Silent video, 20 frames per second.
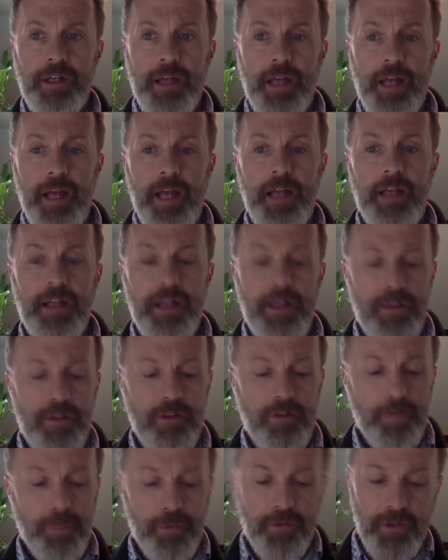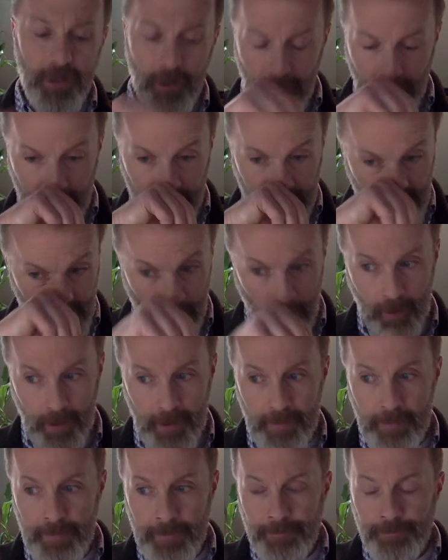And in this particular
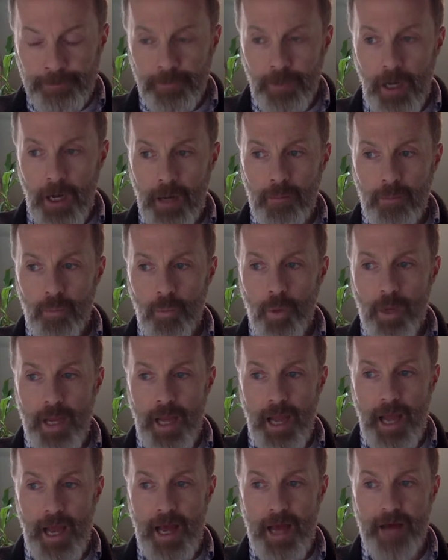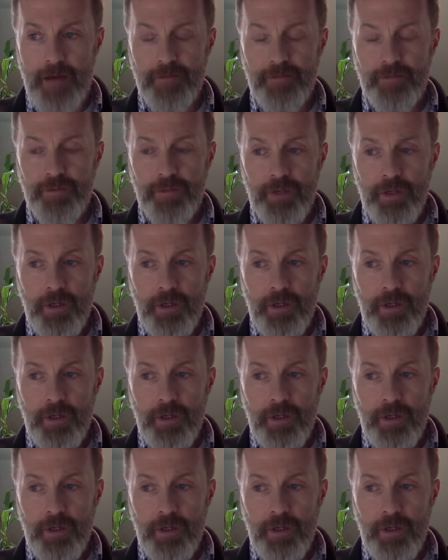story, we have